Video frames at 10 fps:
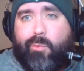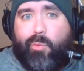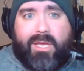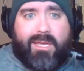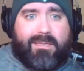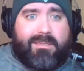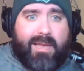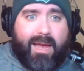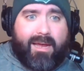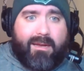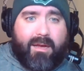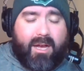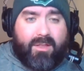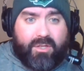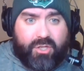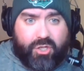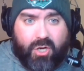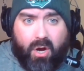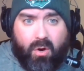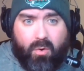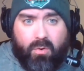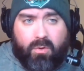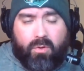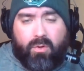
we said on this show